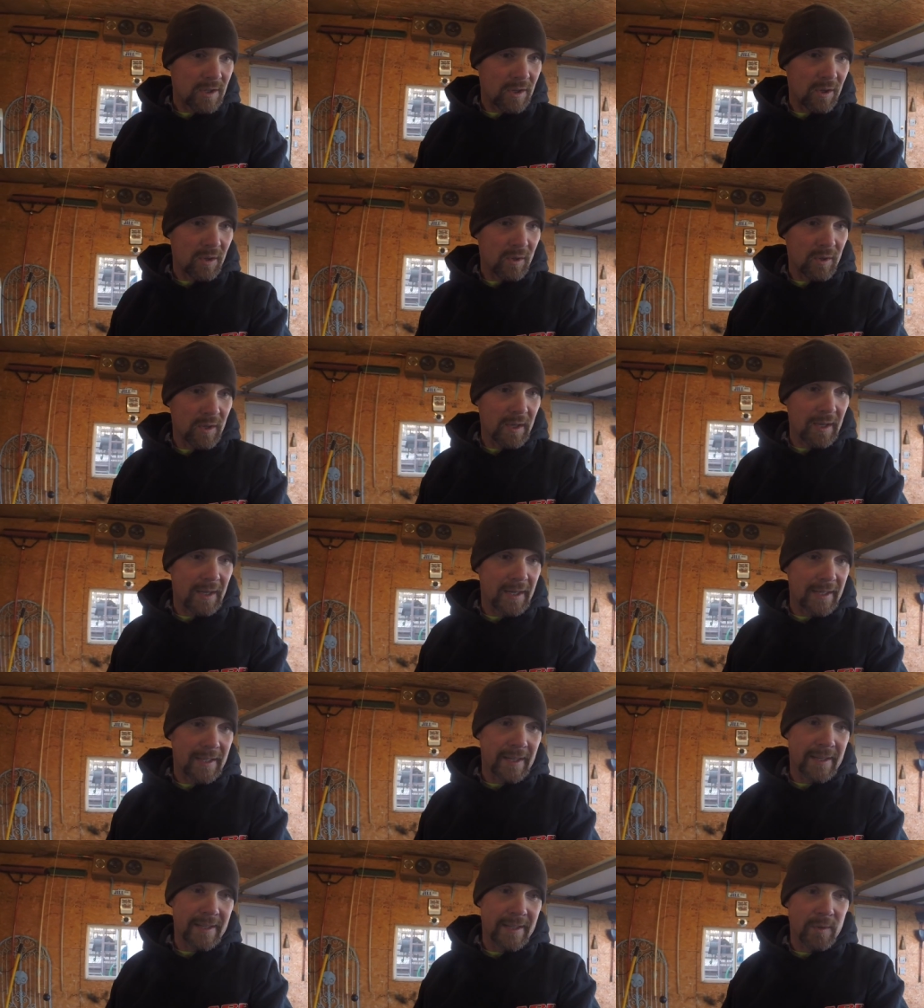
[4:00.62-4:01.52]
So
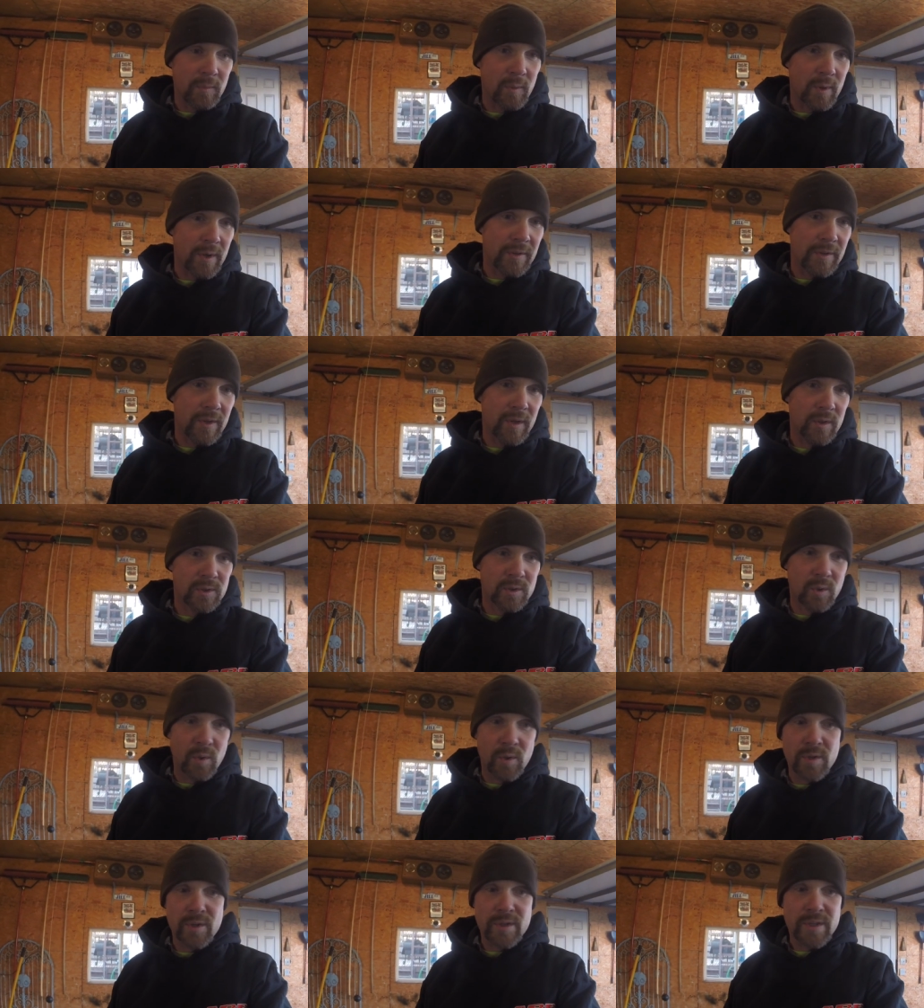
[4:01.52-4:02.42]
I got to get one of those
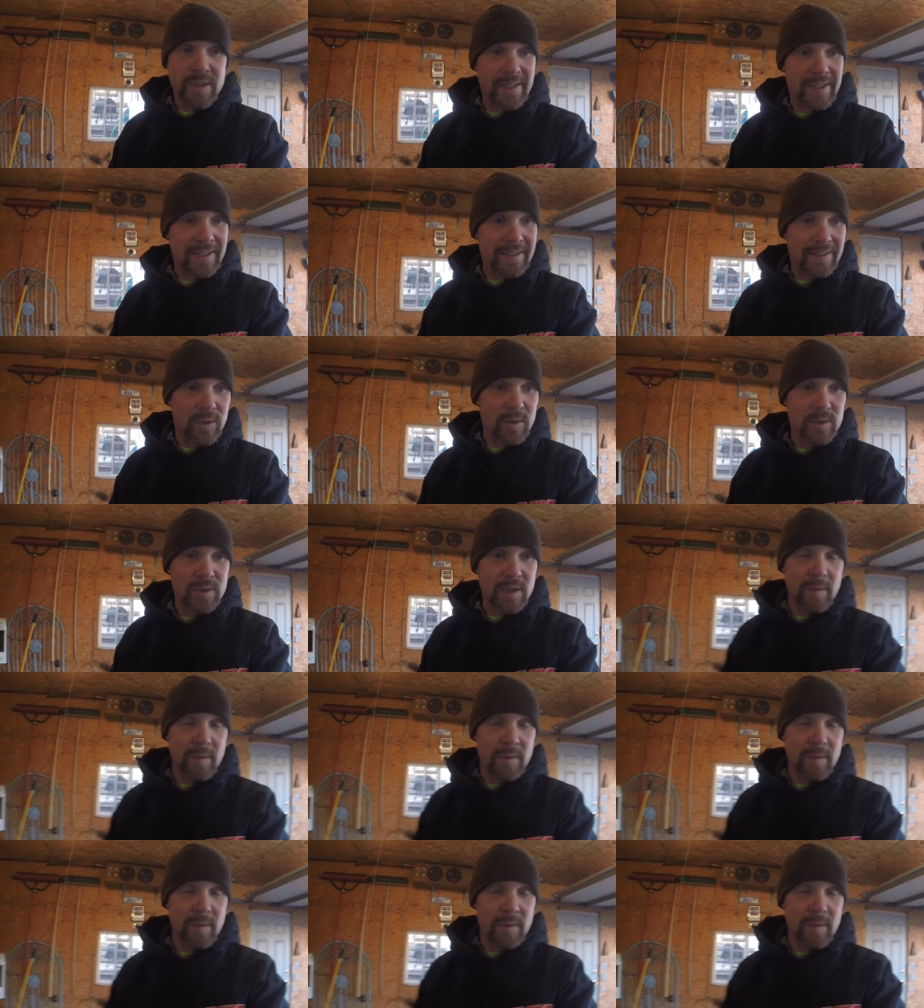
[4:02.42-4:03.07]
ordered and get those